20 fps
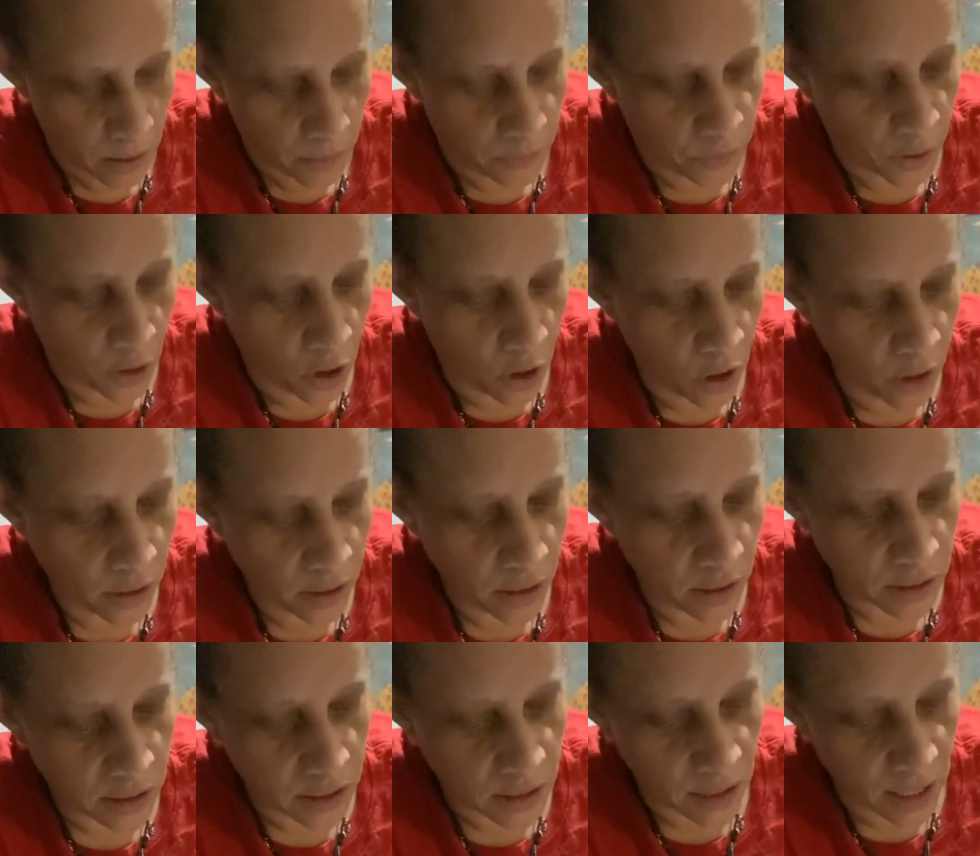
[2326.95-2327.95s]
The
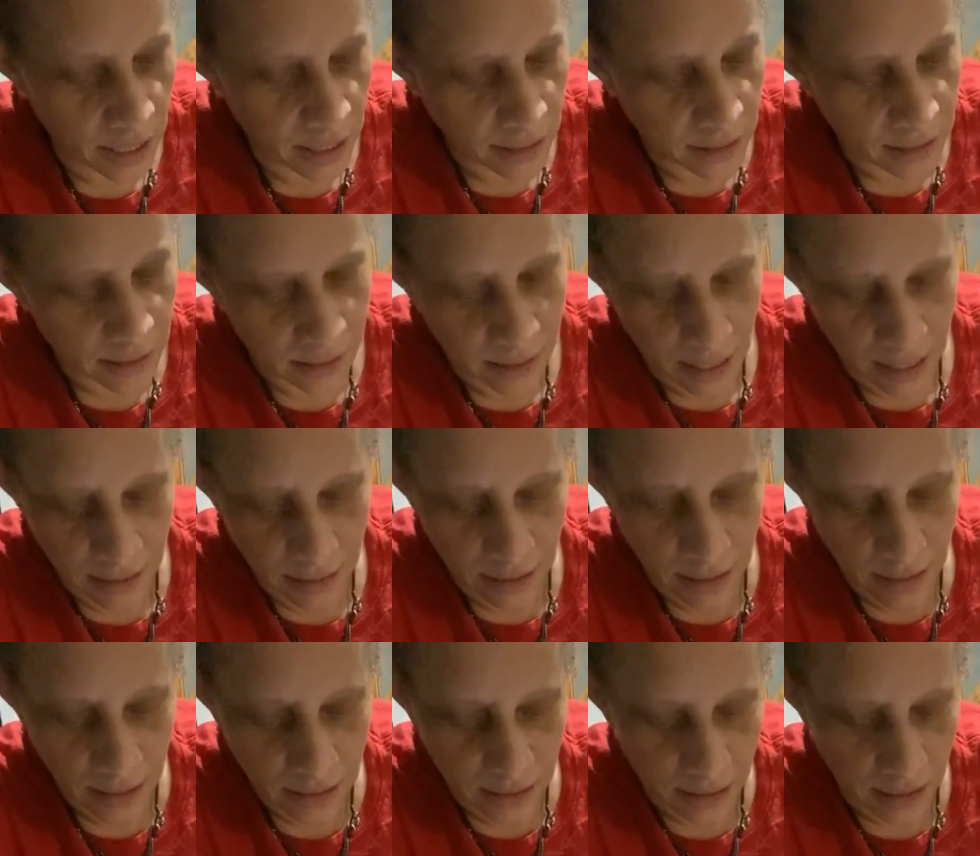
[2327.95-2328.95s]
audience likes that
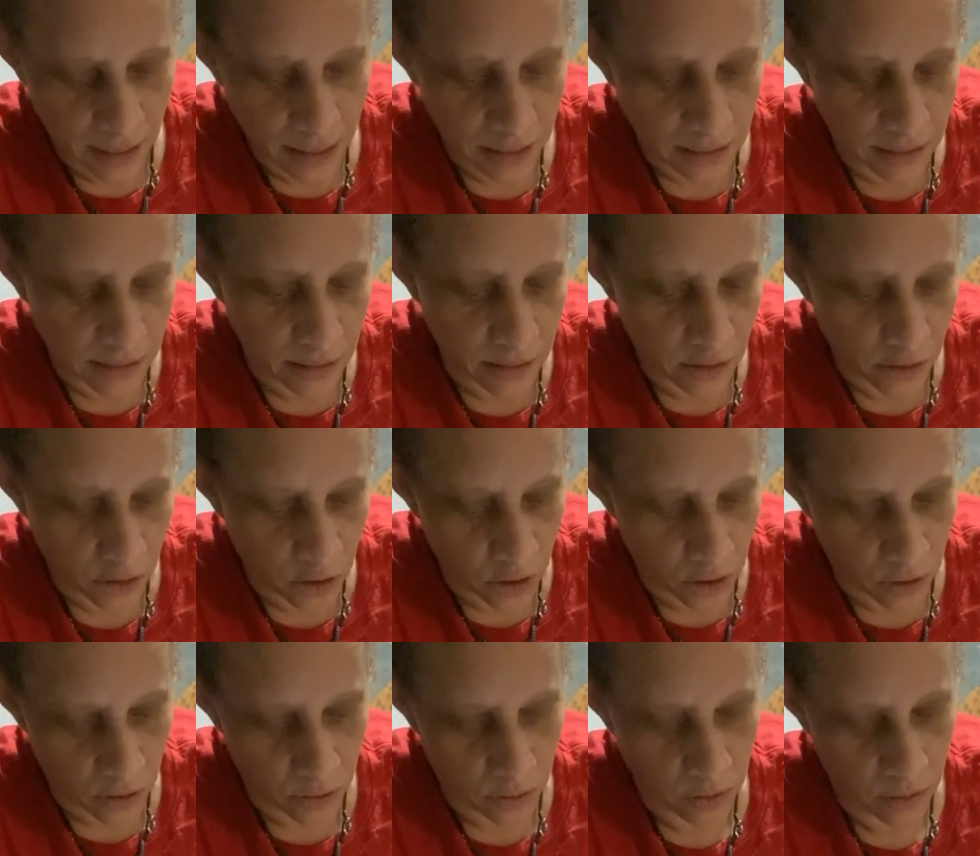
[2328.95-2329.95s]
these things didn't
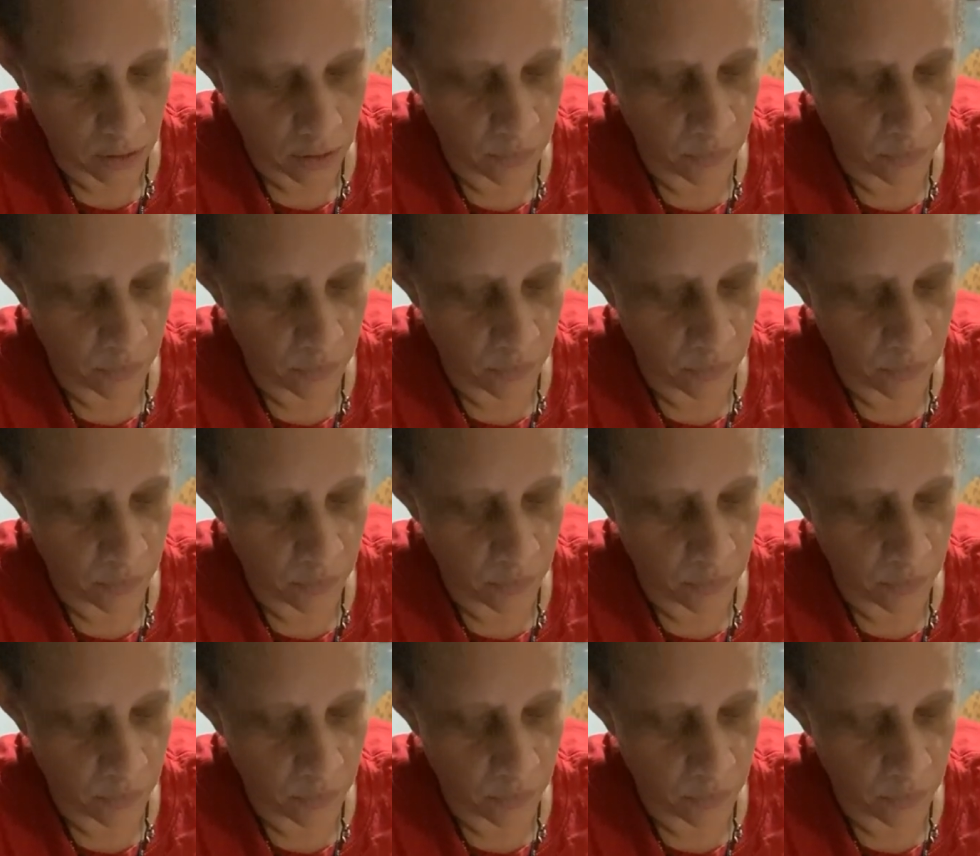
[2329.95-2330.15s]
occur.